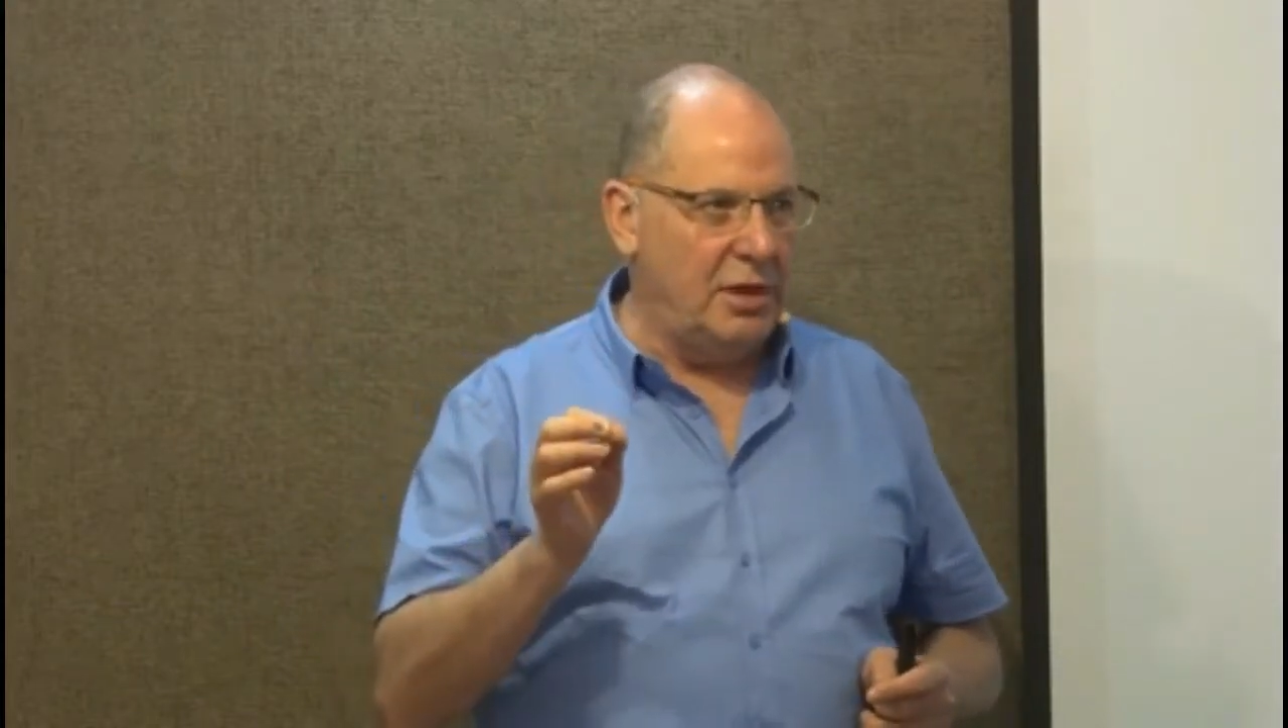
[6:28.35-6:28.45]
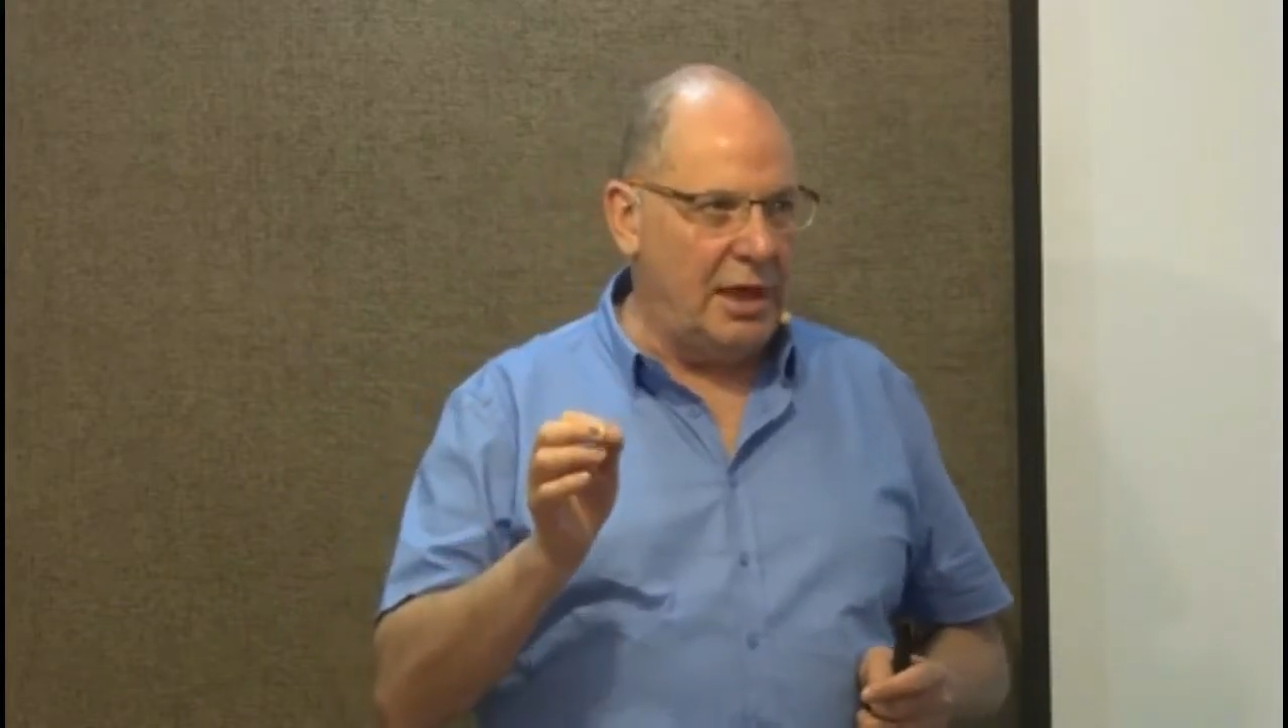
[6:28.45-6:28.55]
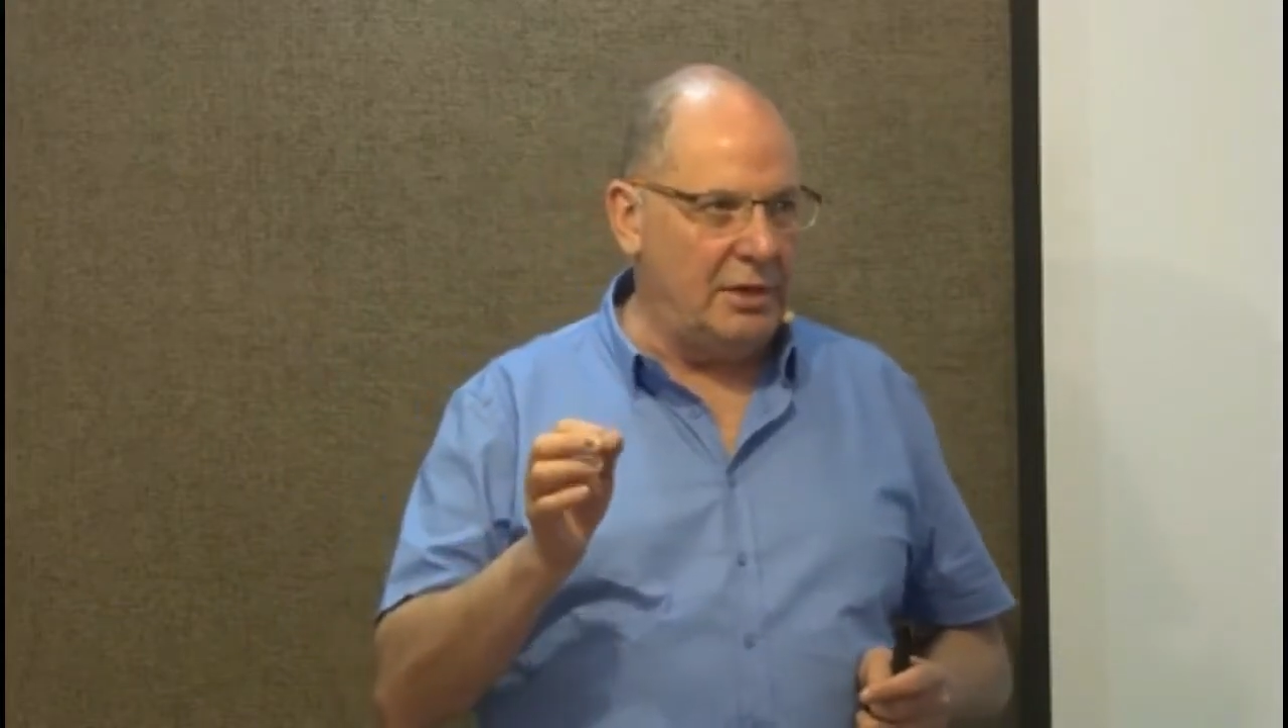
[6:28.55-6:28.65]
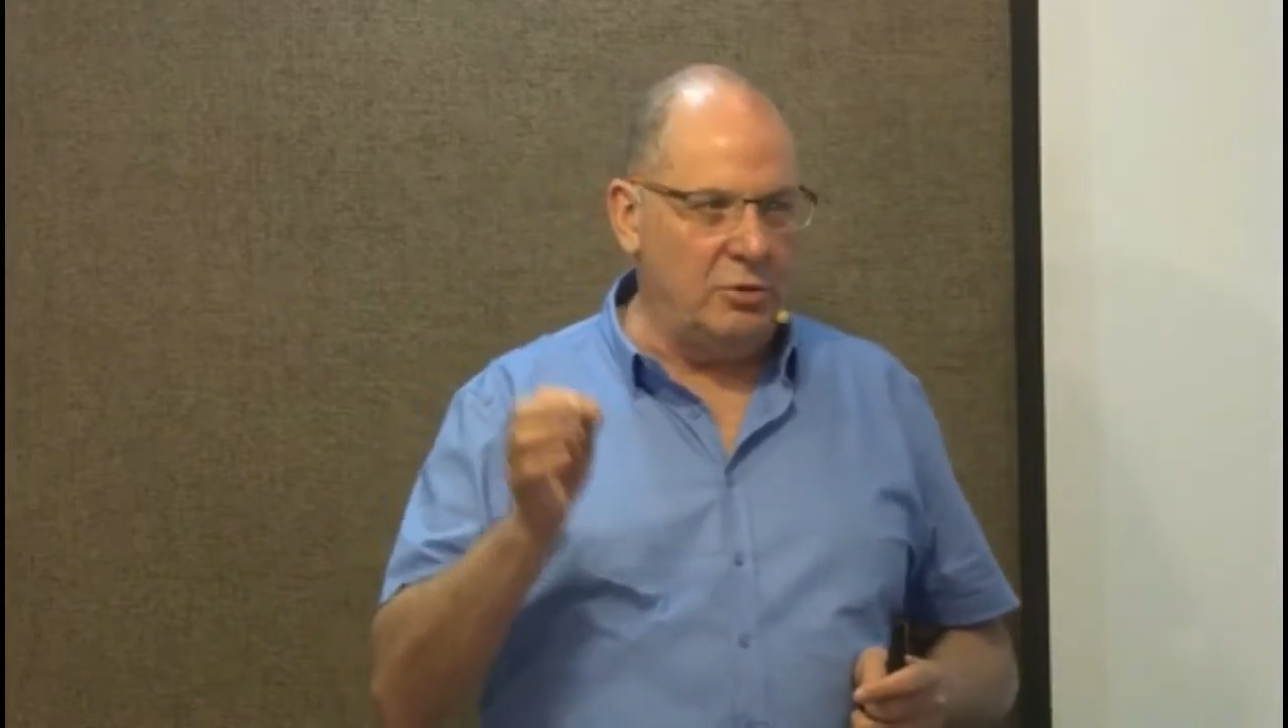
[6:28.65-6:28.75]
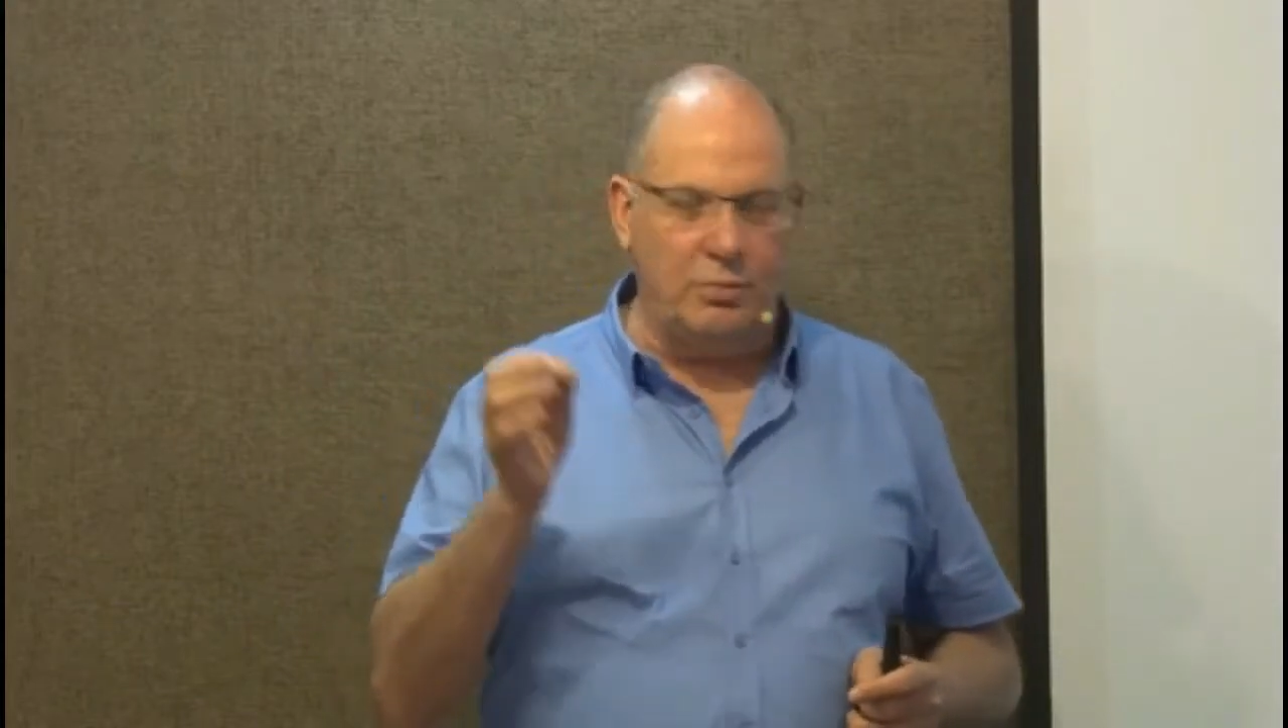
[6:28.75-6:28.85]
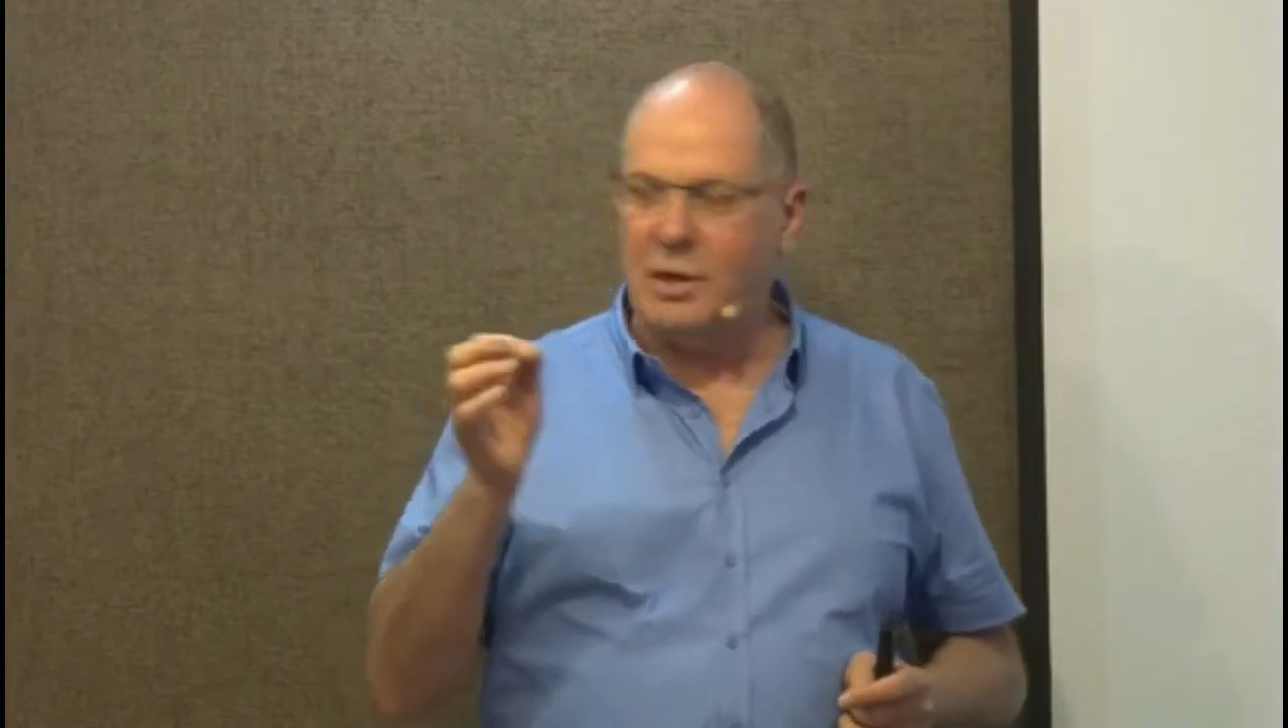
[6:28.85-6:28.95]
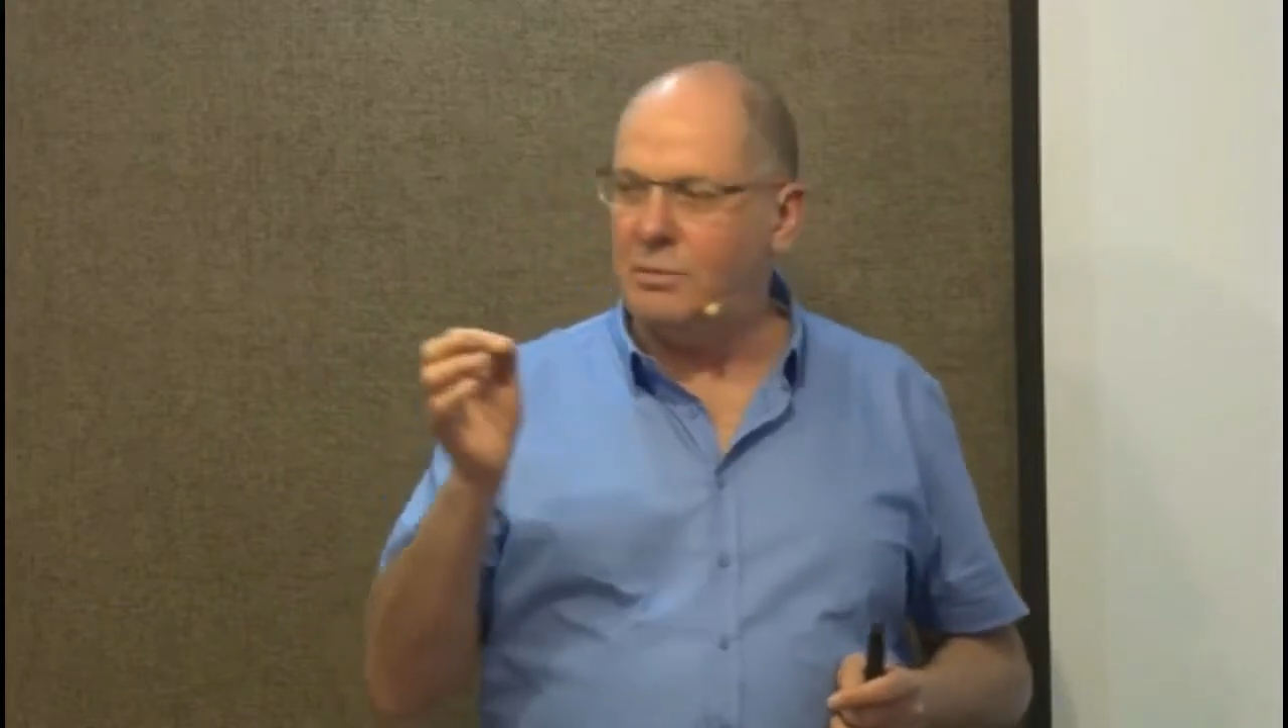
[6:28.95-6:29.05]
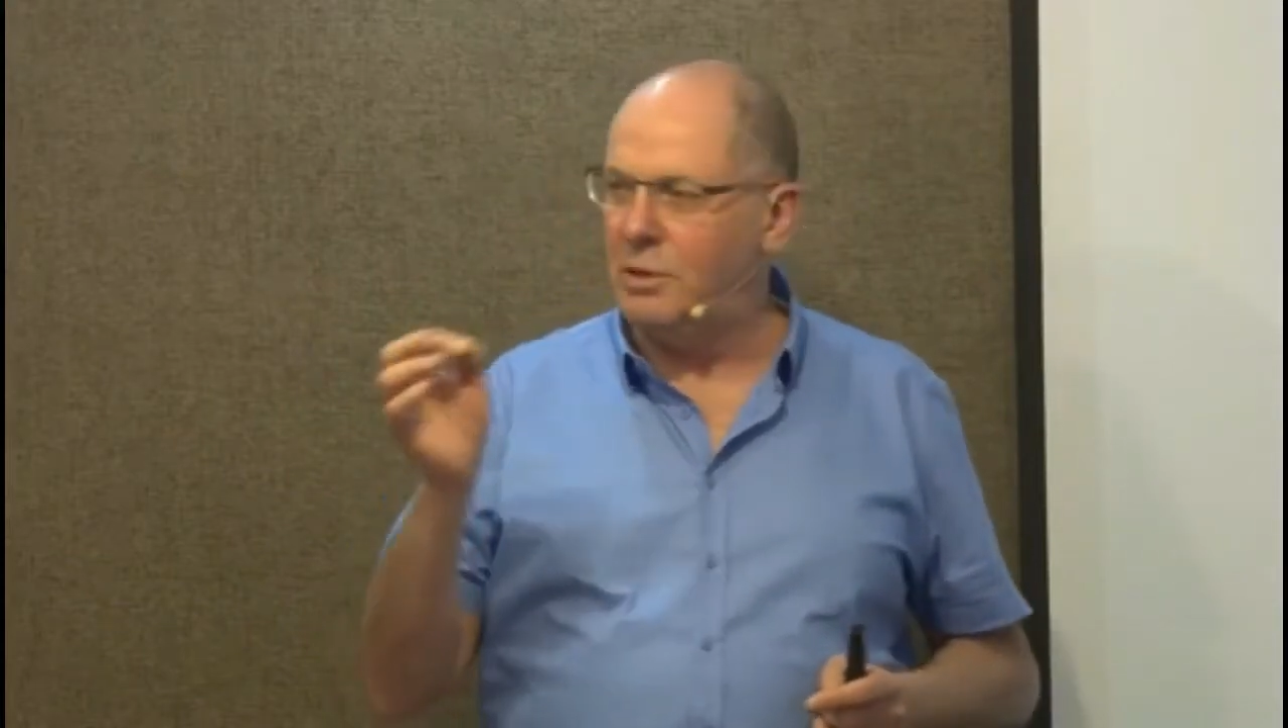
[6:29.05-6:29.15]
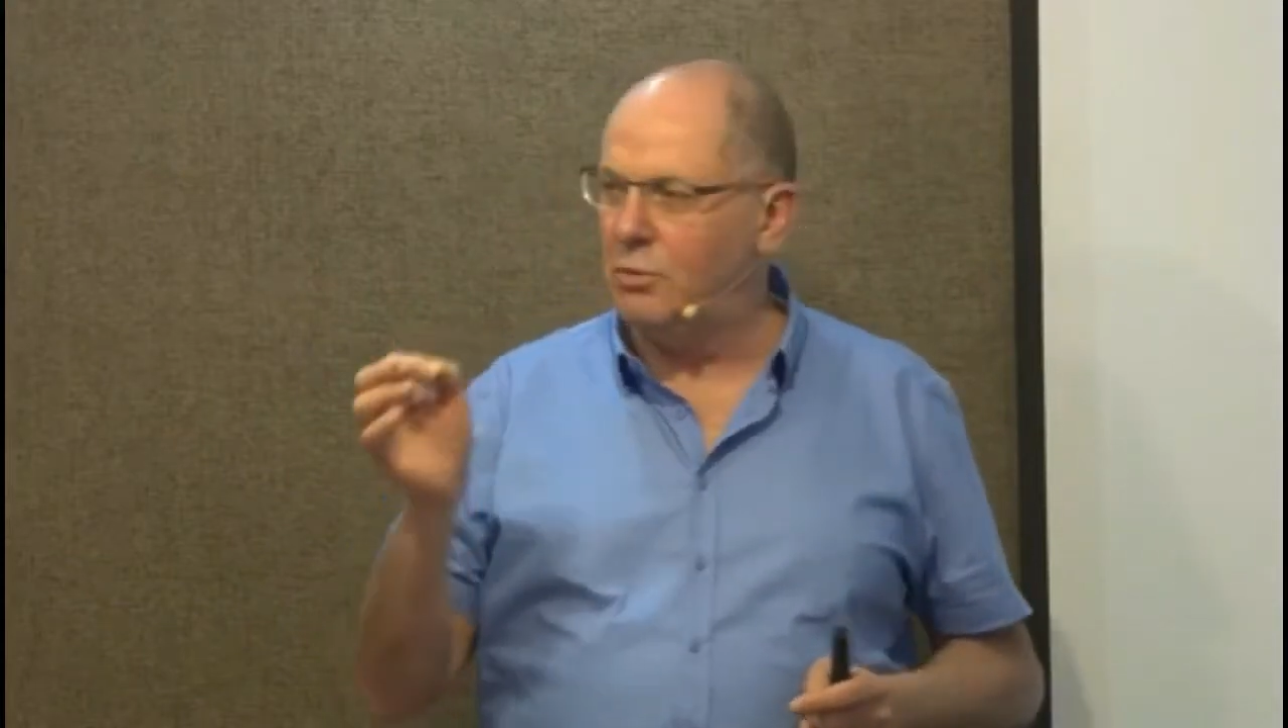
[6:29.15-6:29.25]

and you probably